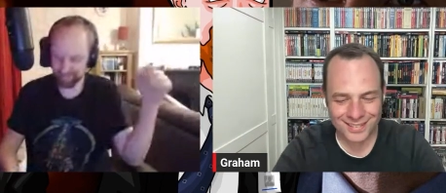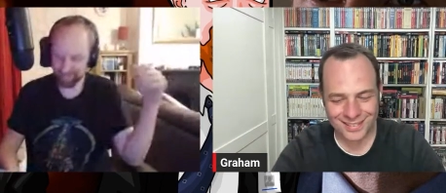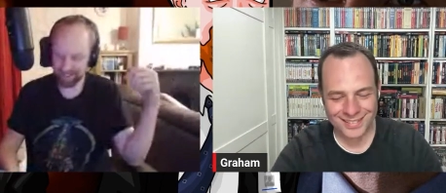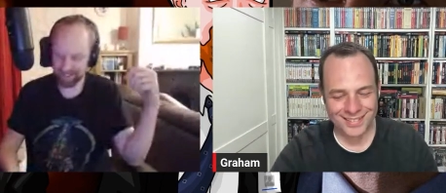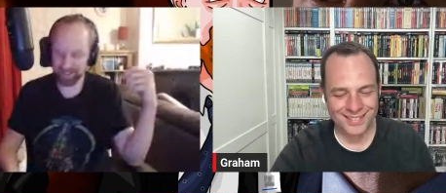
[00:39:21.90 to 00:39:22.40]

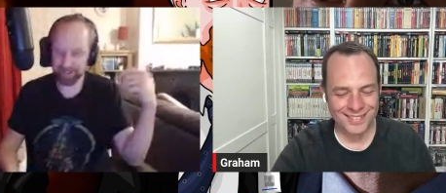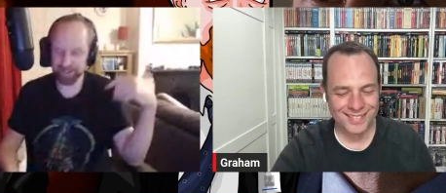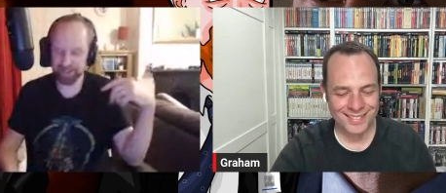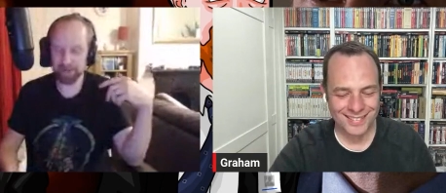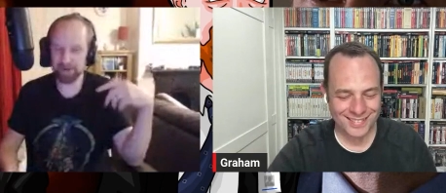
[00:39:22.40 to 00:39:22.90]
Speaker 1: No
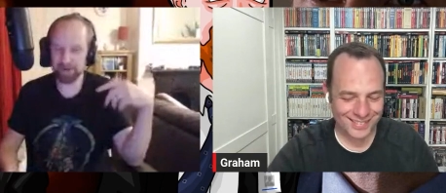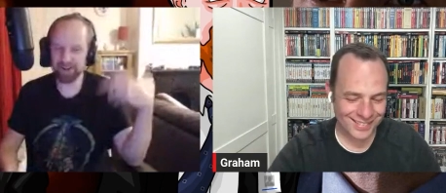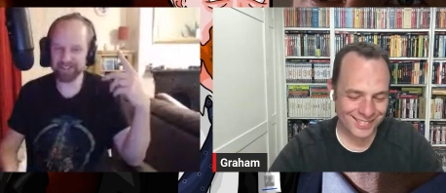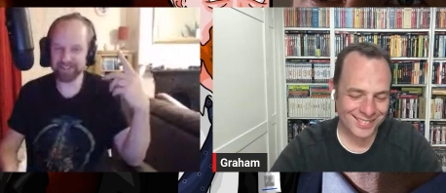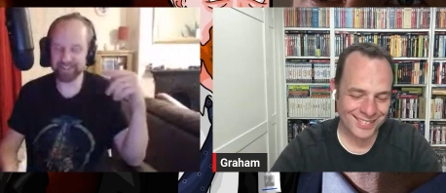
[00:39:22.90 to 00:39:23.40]
horns on
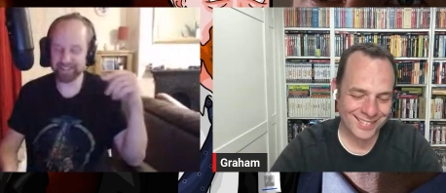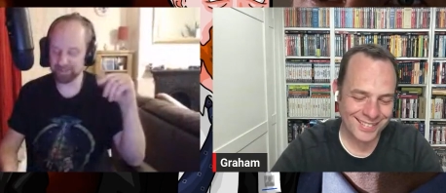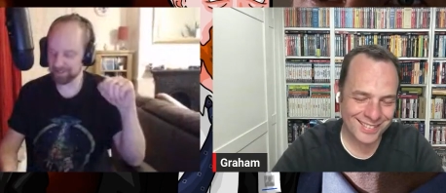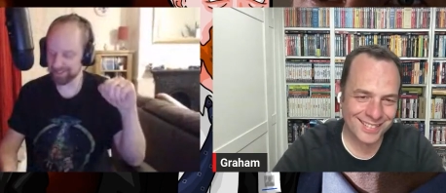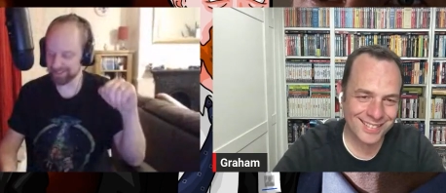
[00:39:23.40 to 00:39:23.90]
these
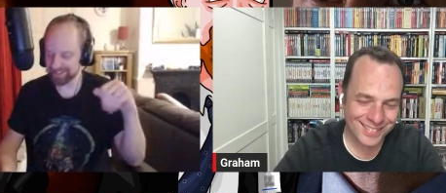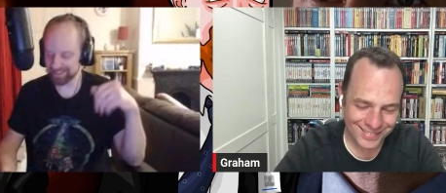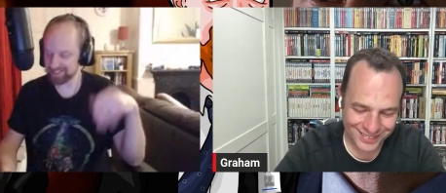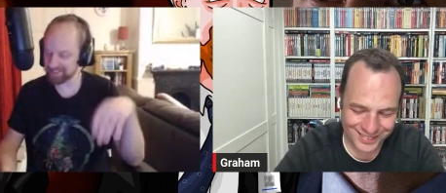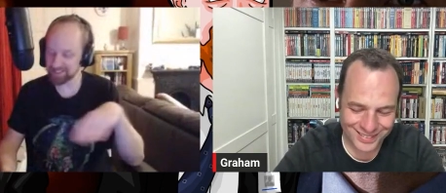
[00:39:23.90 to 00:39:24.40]
ones. These are just
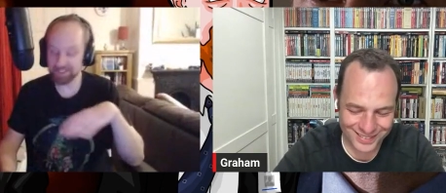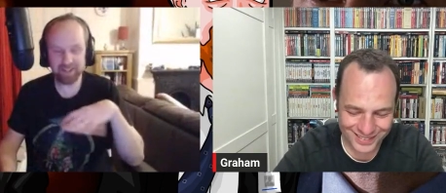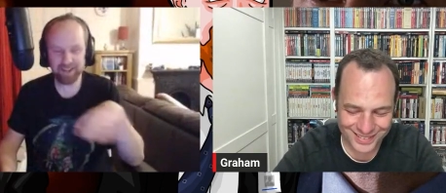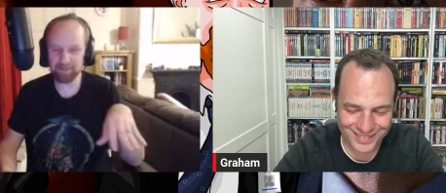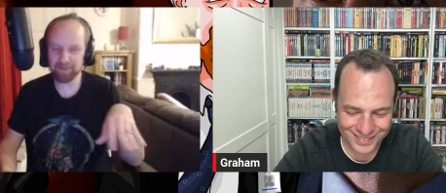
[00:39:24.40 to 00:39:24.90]
your
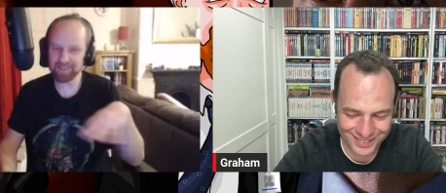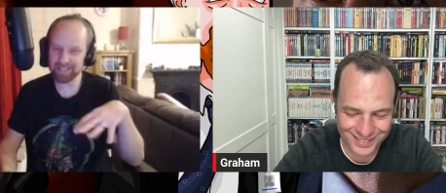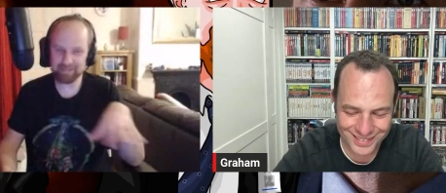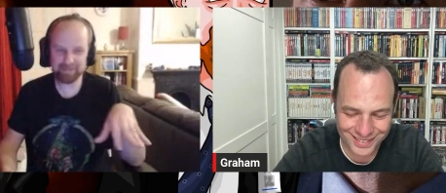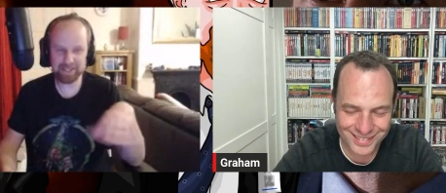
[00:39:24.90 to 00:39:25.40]
normal,
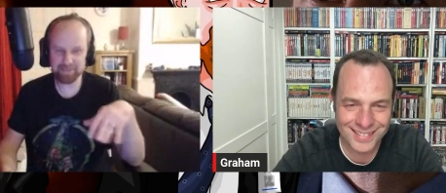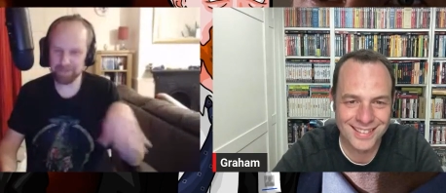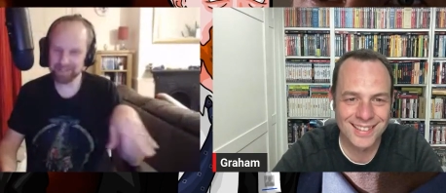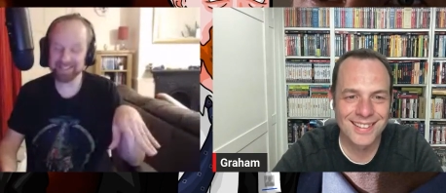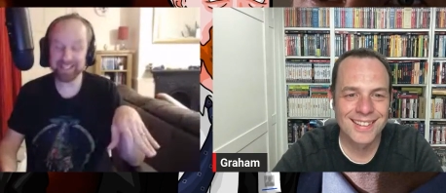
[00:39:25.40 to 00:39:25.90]
average,
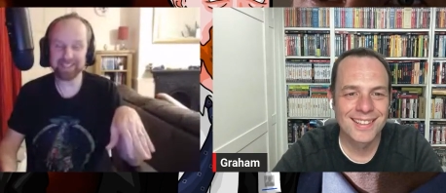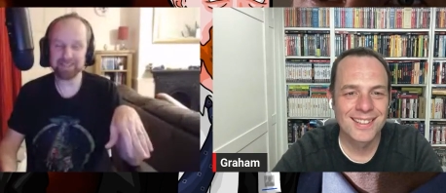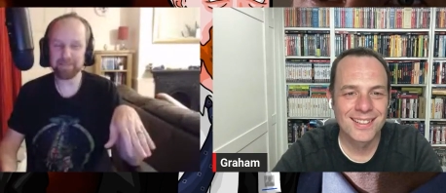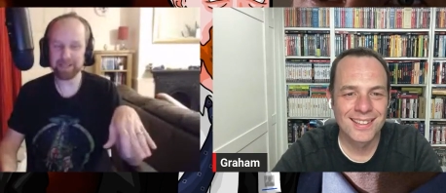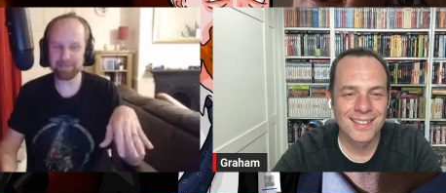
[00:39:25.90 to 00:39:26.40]
bog-standard
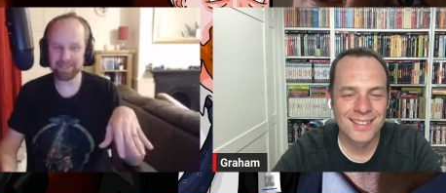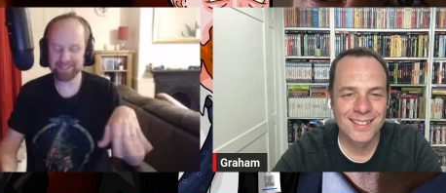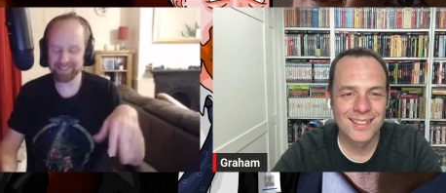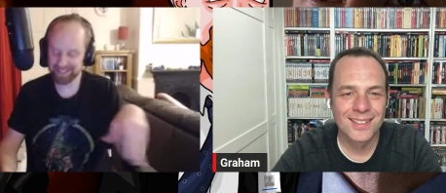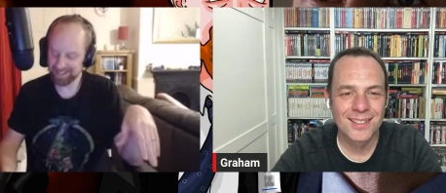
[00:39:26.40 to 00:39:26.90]
babies.
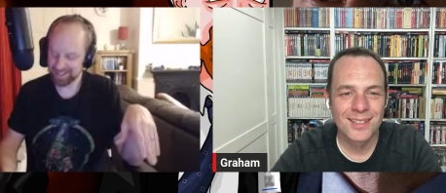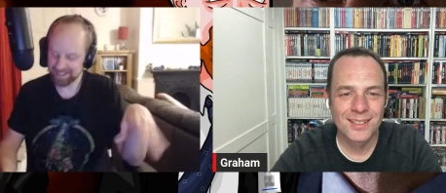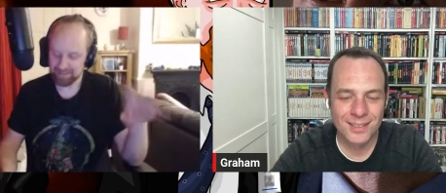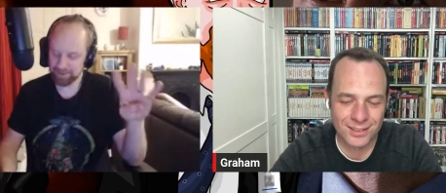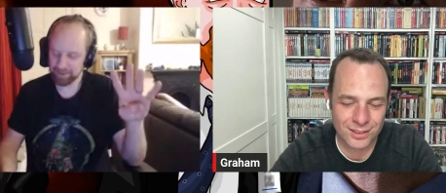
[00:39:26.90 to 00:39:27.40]

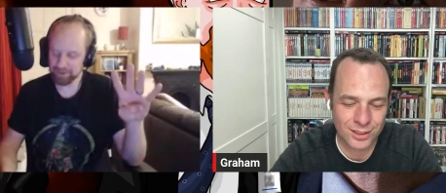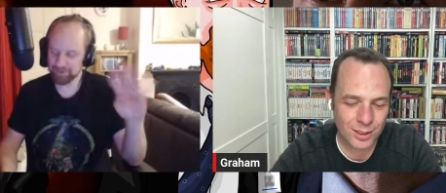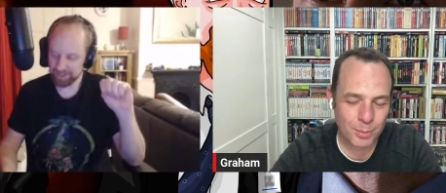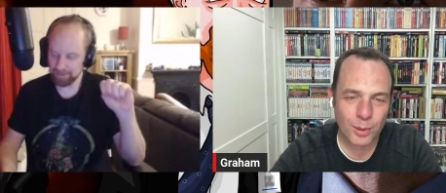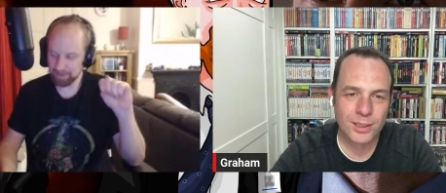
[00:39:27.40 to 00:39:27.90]
4 of them.
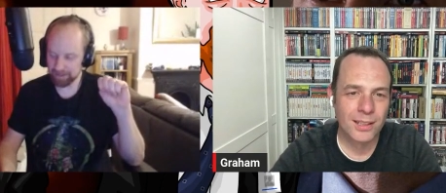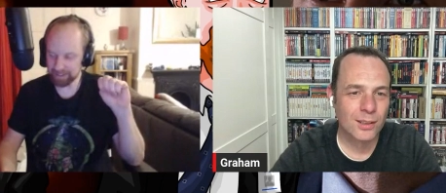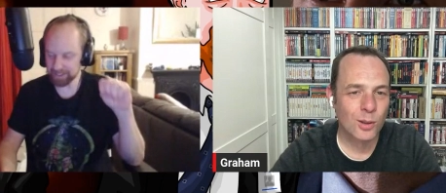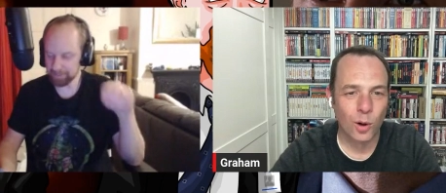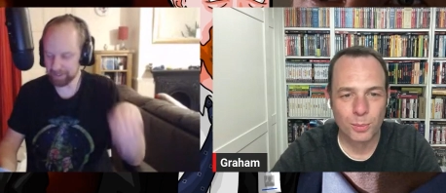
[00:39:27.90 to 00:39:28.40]
Just
Speaker 2: all
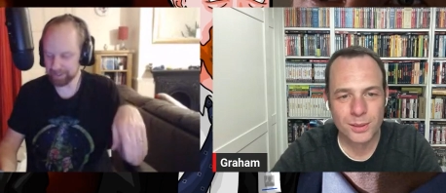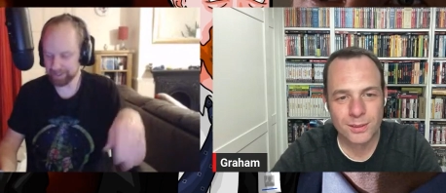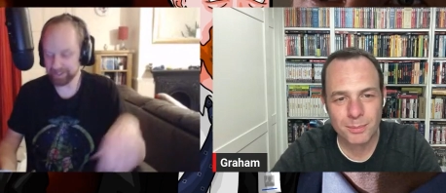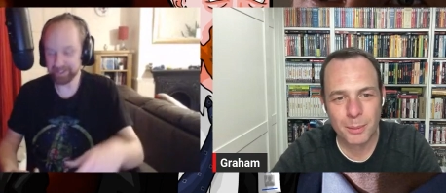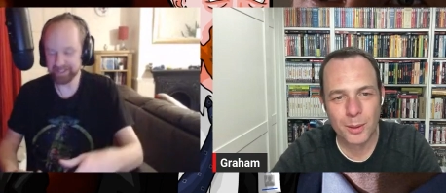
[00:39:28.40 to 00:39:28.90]
buried in the
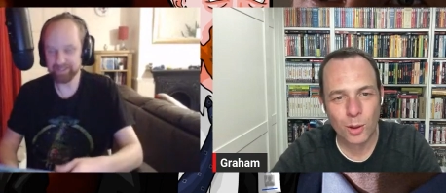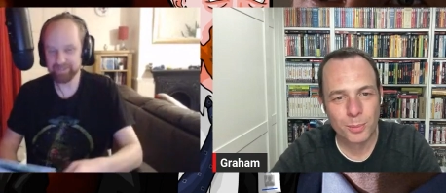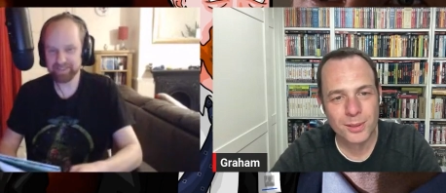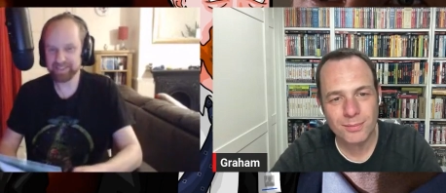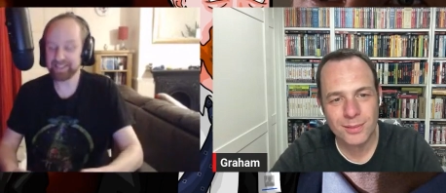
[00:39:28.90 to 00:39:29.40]
backyard. Baby
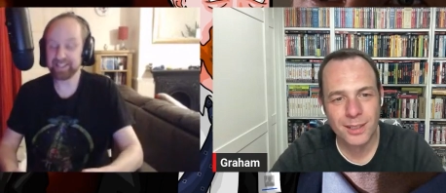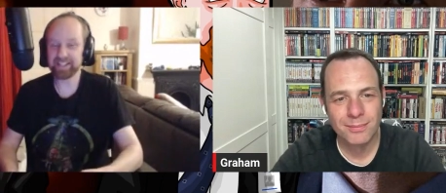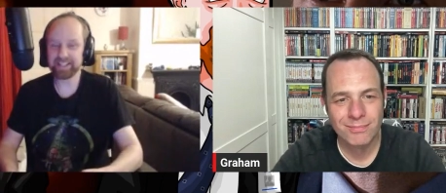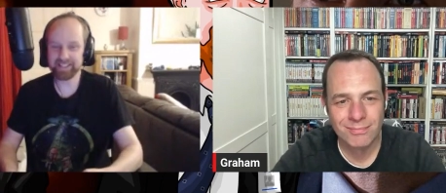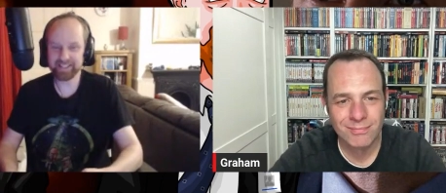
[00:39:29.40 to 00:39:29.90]
corpse.
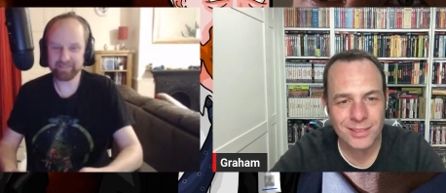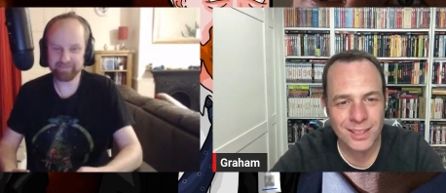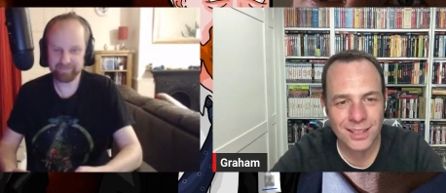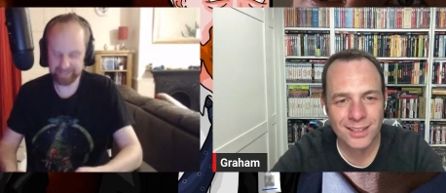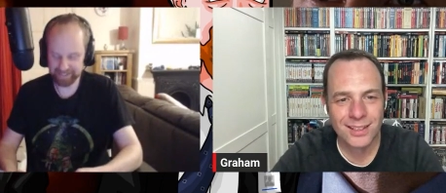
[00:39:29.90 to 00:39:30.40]
Yeah.
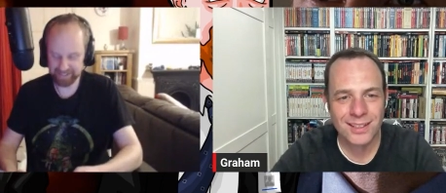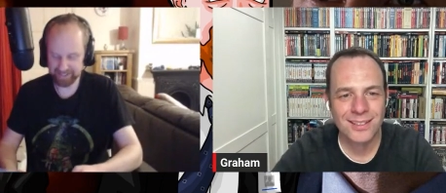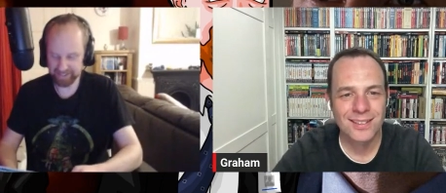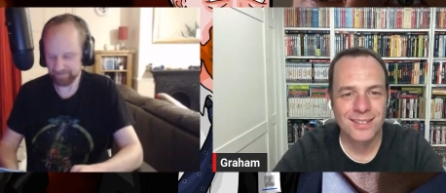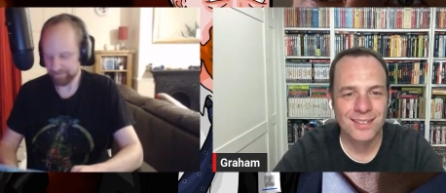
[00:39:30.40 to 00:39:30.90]

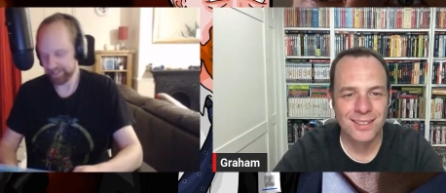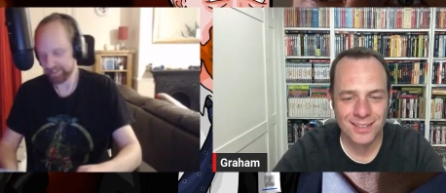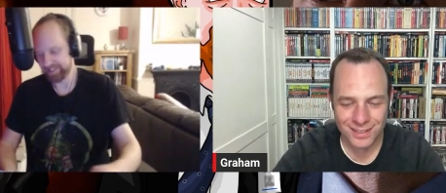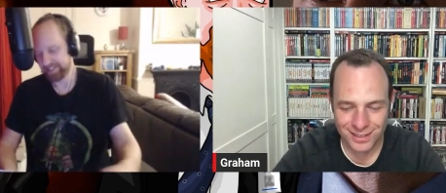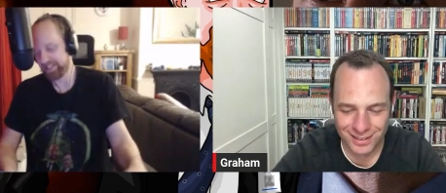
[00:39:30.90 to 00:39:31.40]

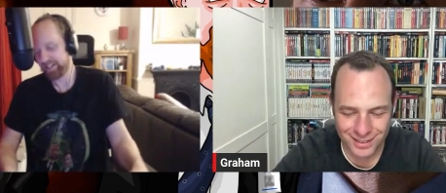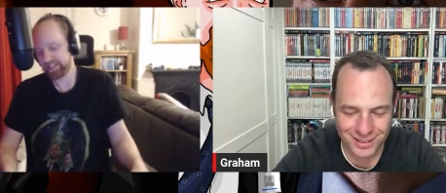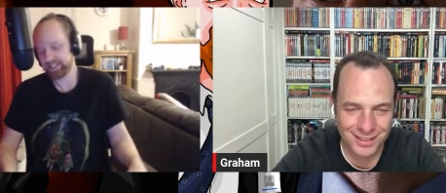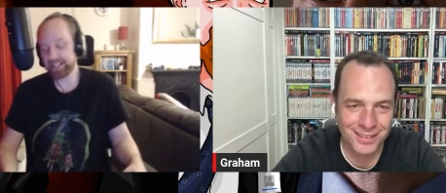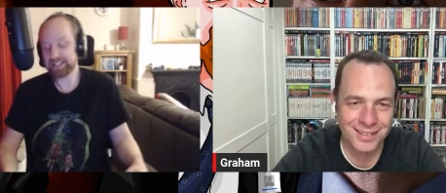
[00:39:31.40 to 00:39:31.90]
At
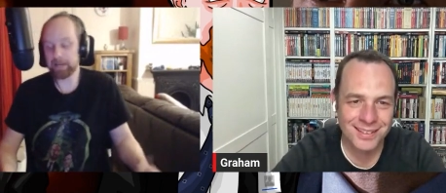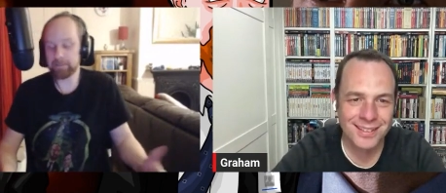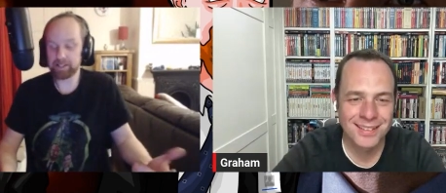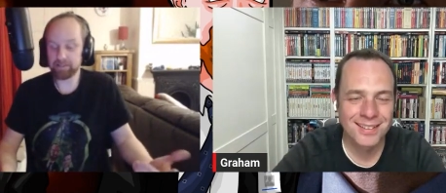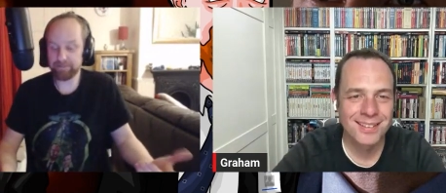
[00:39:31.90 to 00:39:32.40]
Speaker 1: least that's how
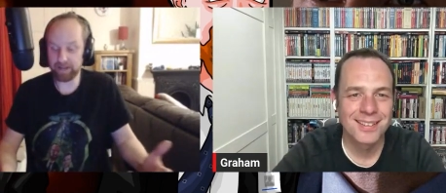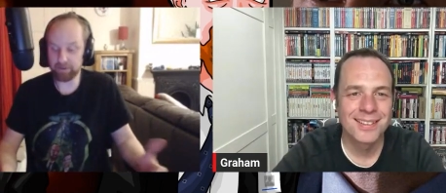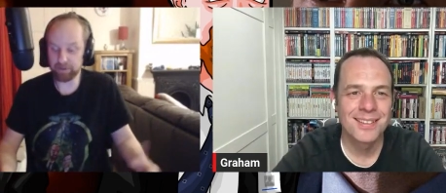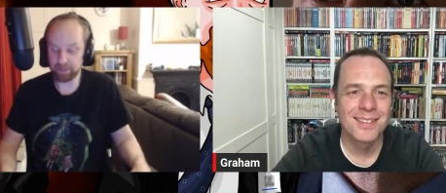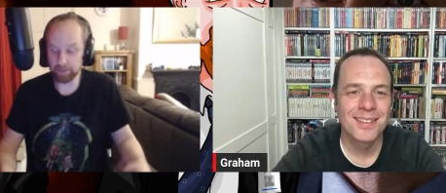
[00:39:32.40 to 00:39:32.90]
many they've found at the